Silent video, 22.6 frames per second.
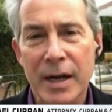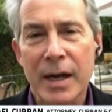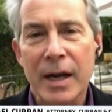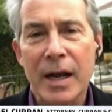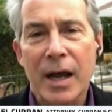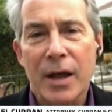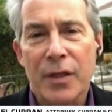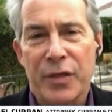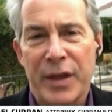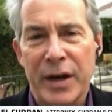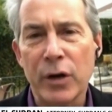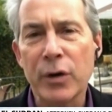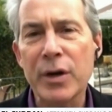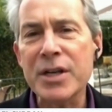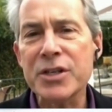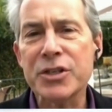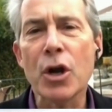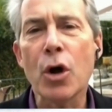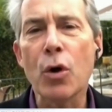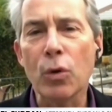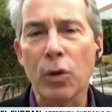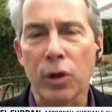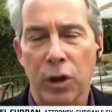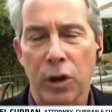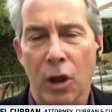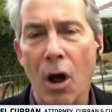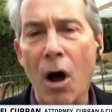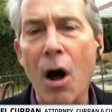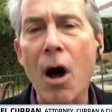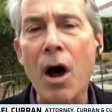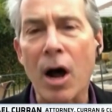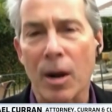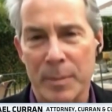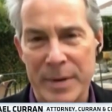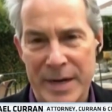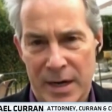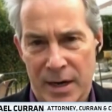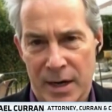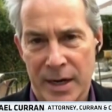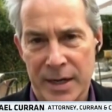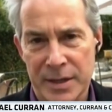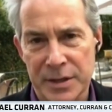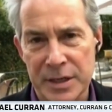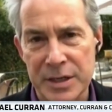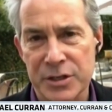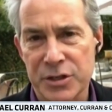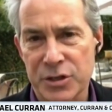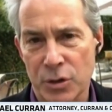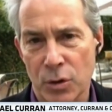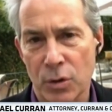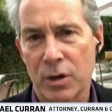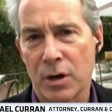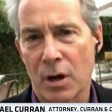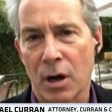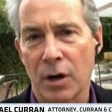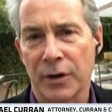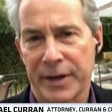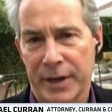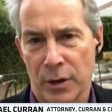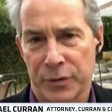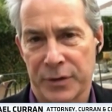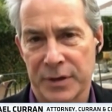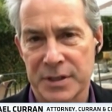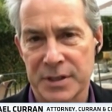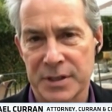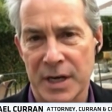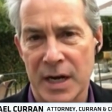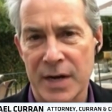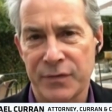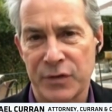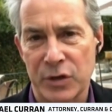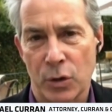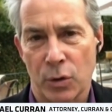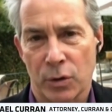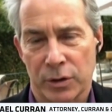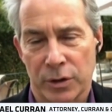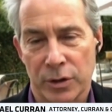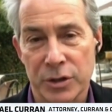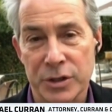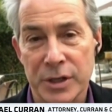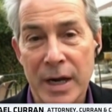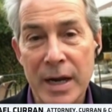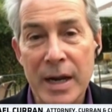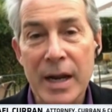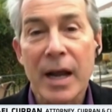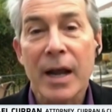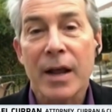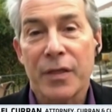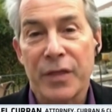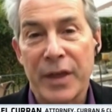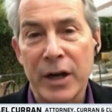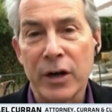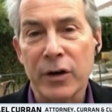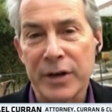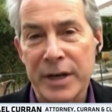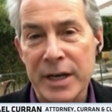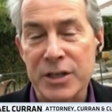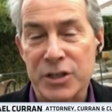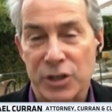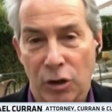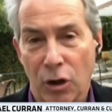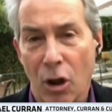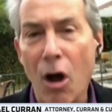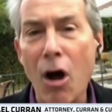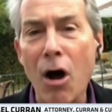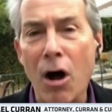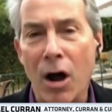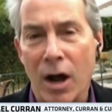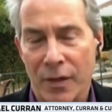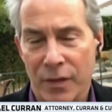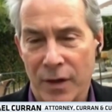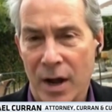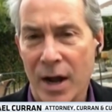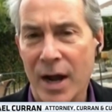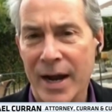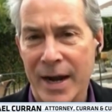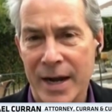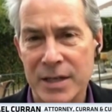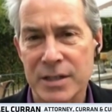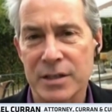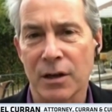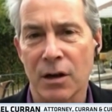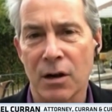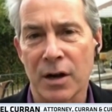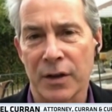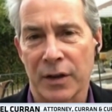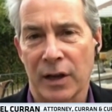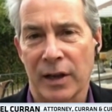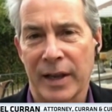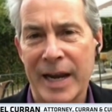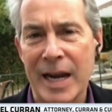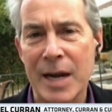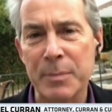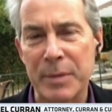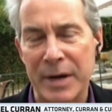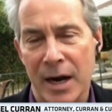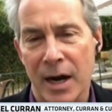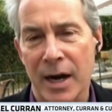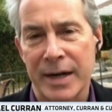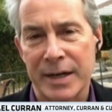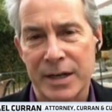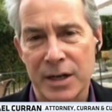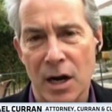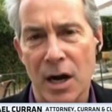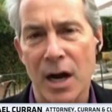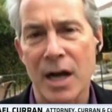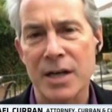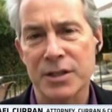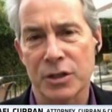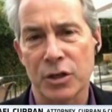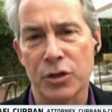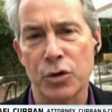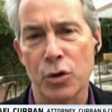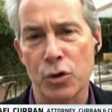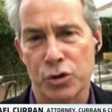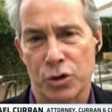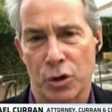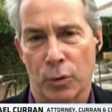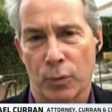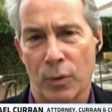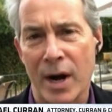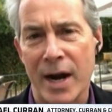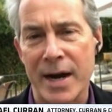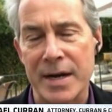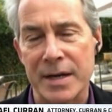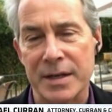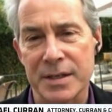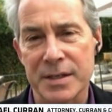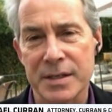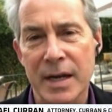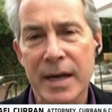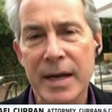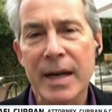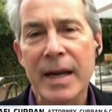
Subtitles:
There is no law behind these so-called health and safety orders. There is law, the highest law in the land, behind constitutional rights.